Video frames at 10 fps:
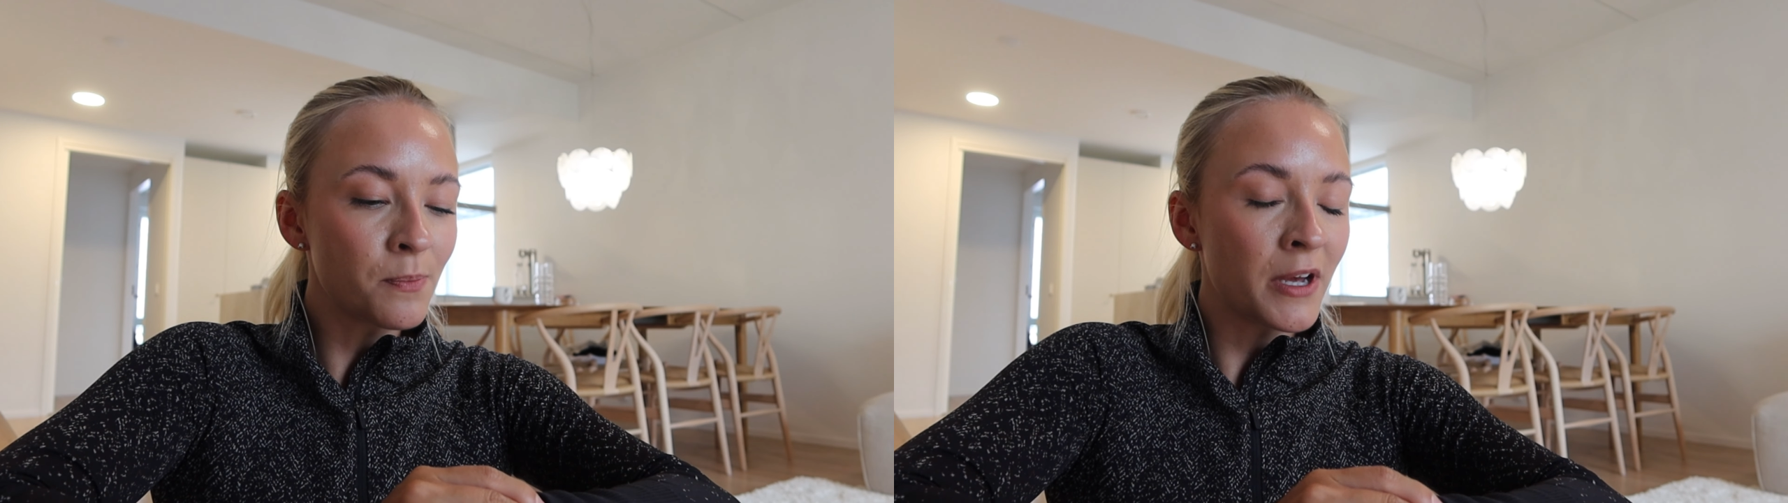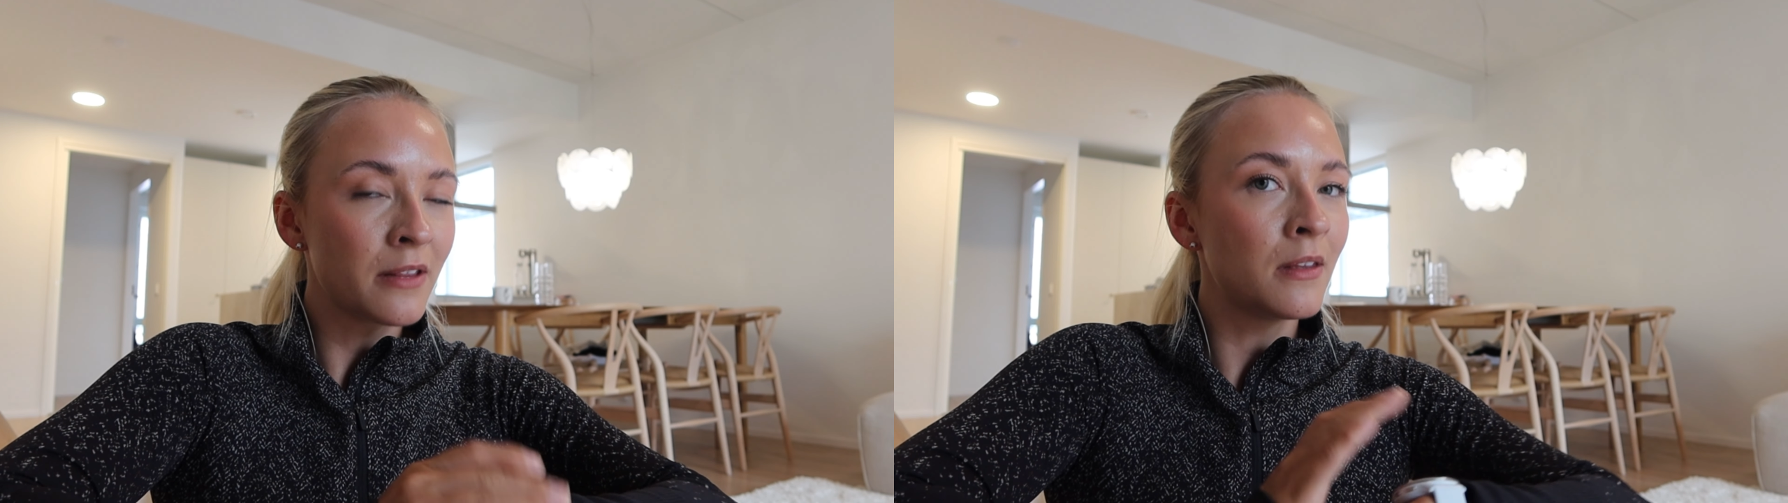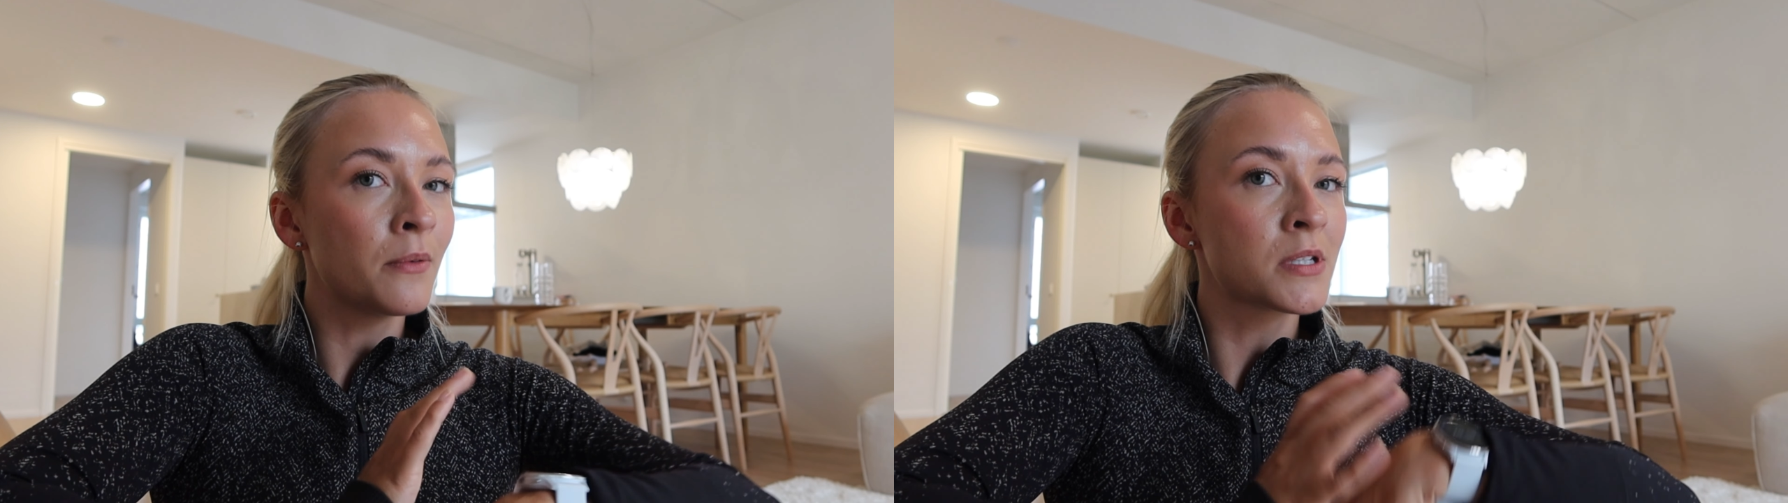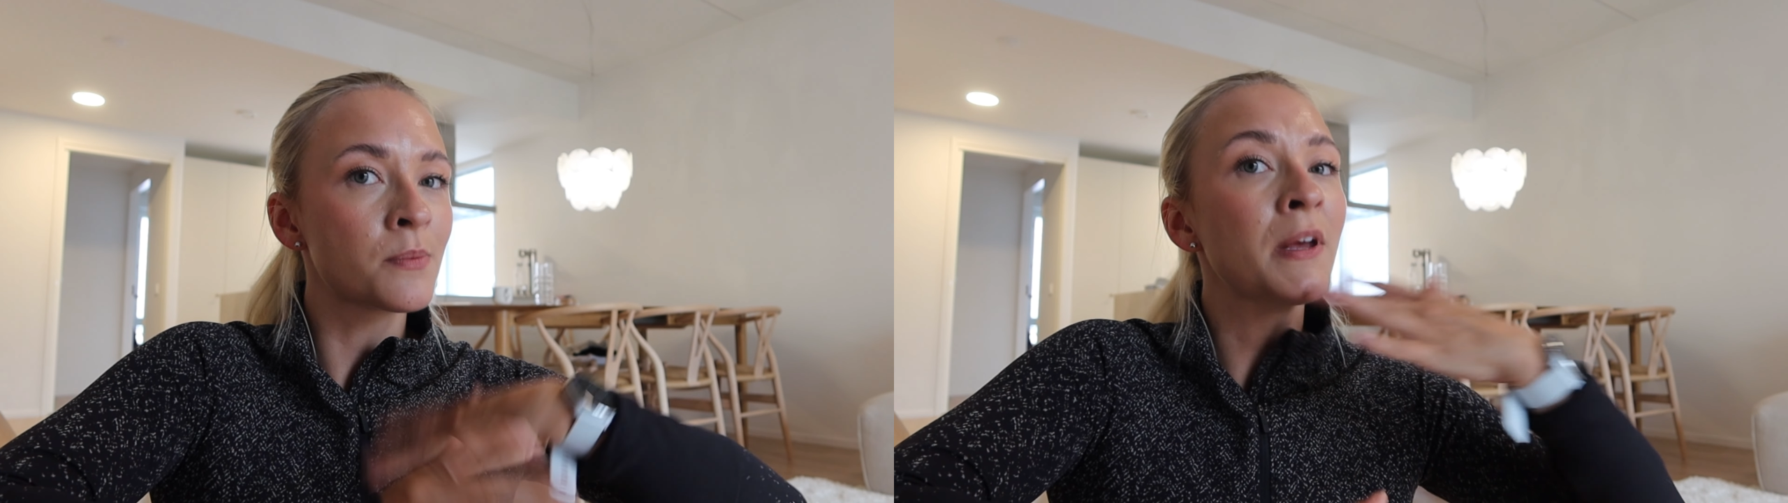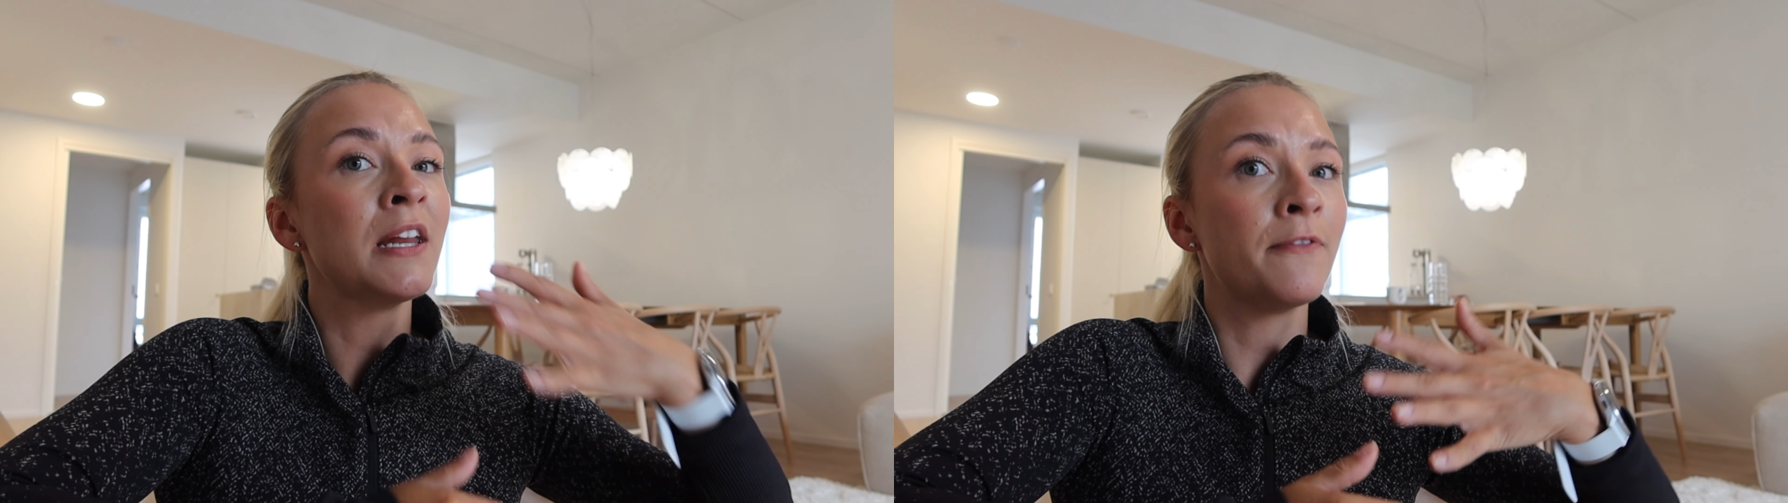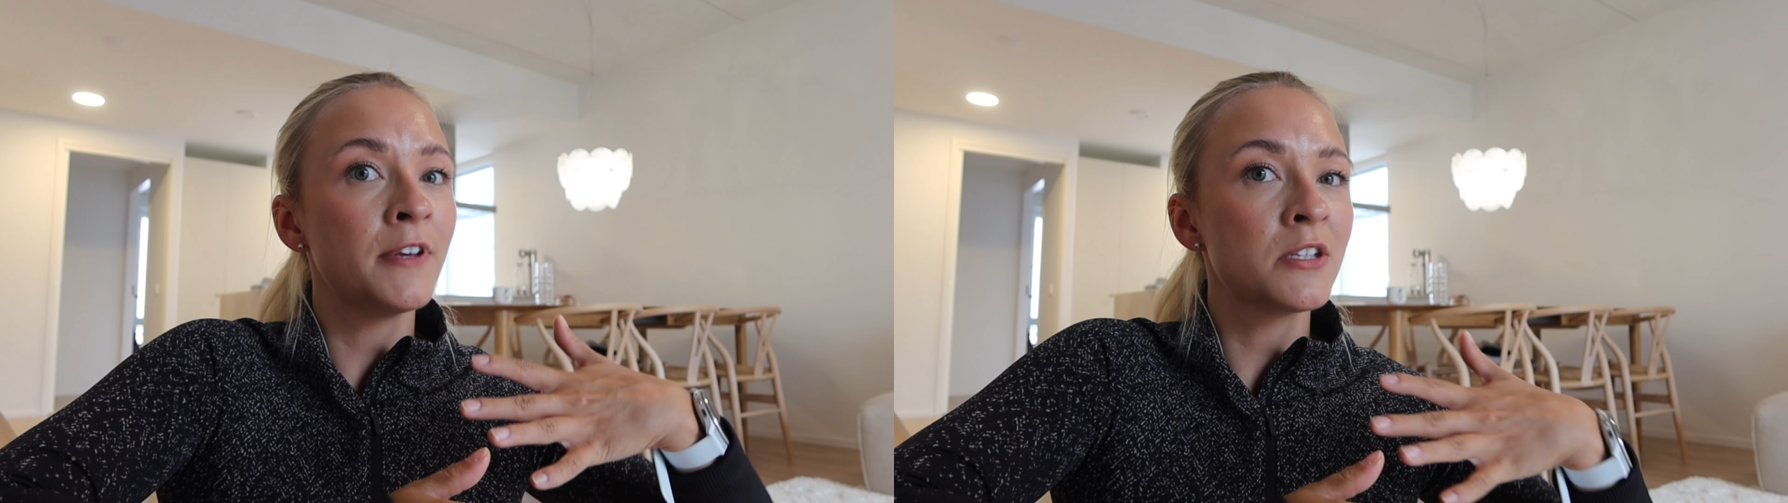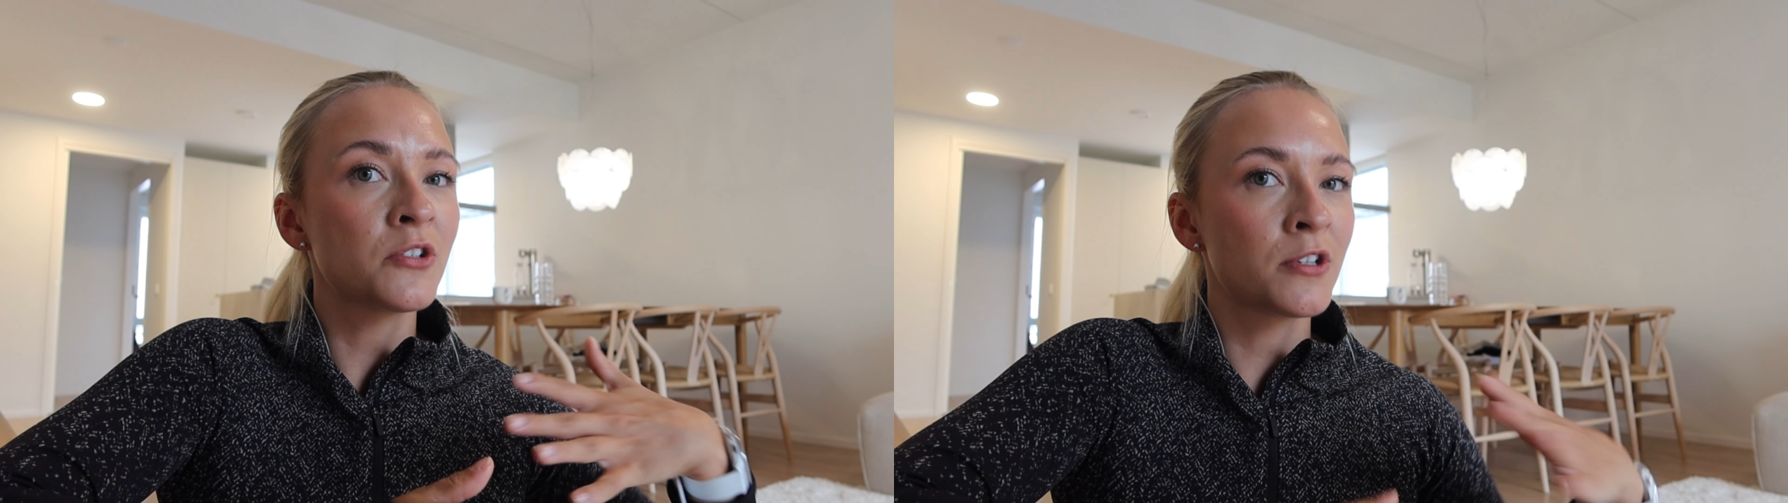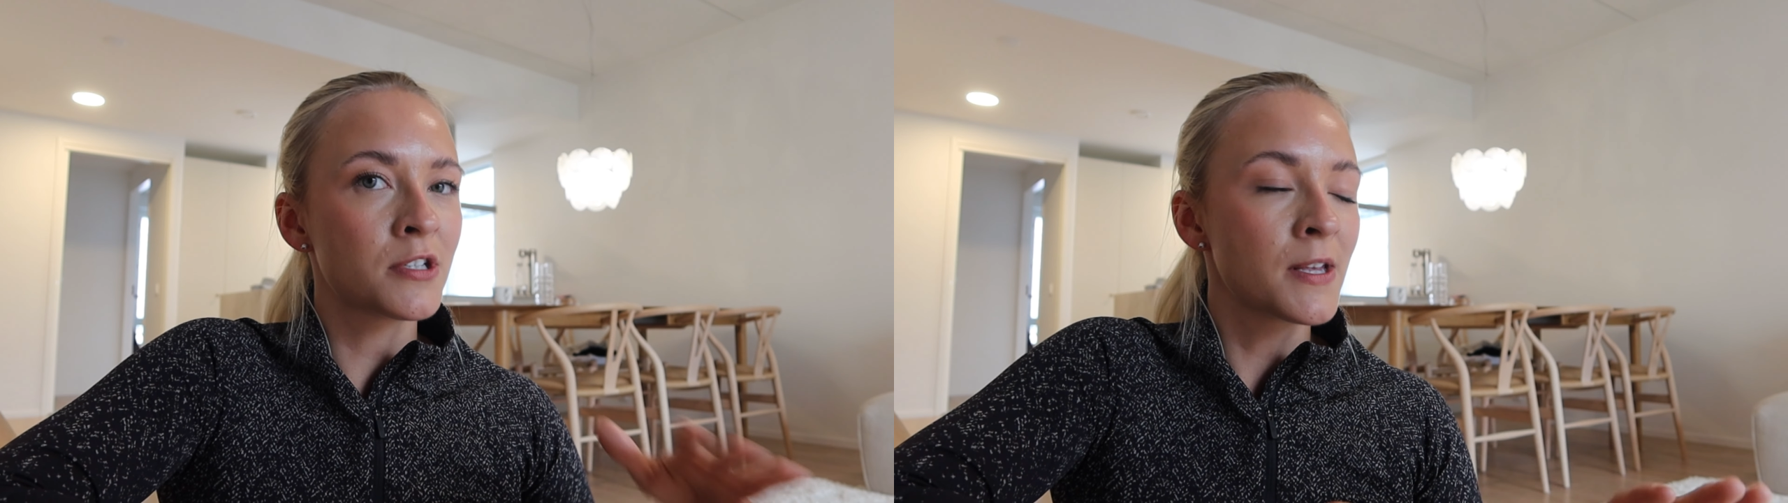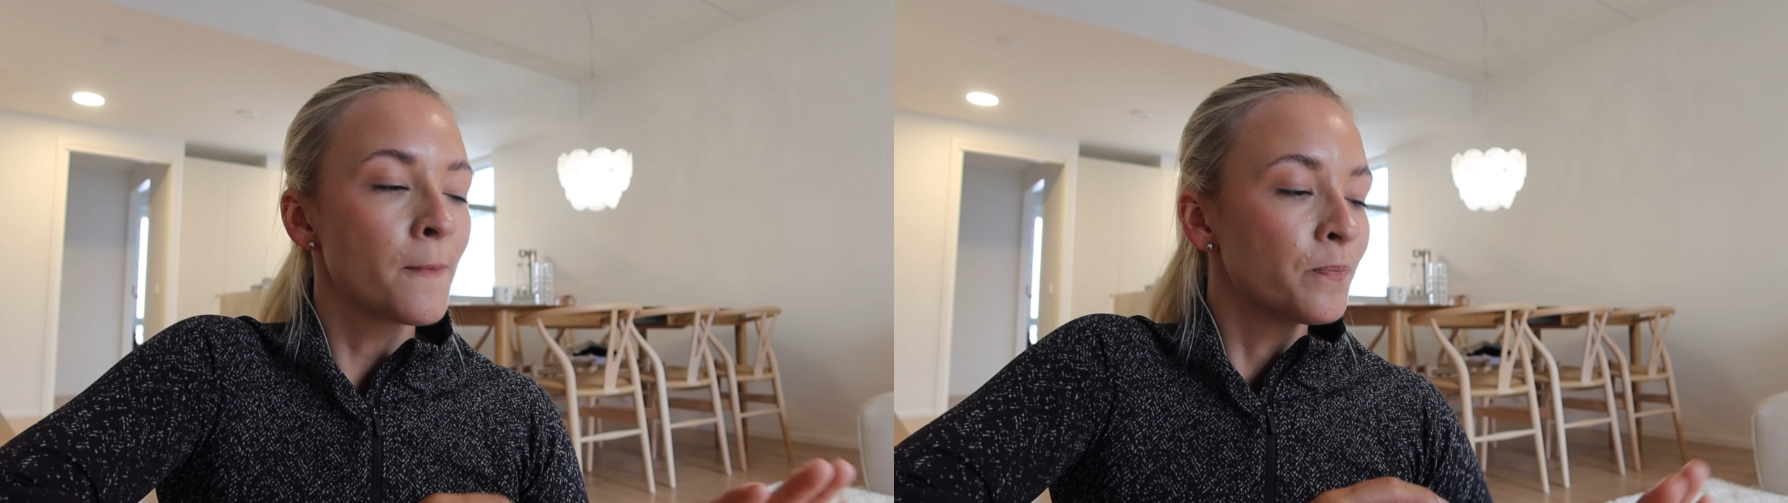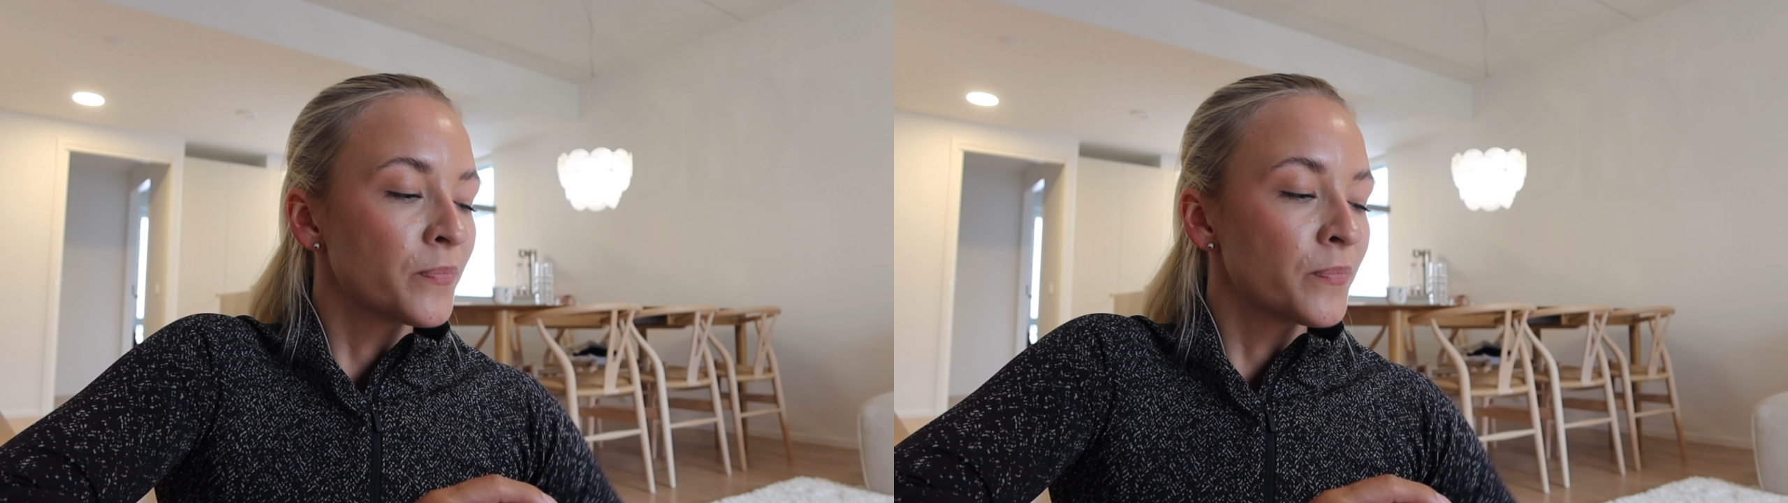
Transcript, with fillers: but there was many features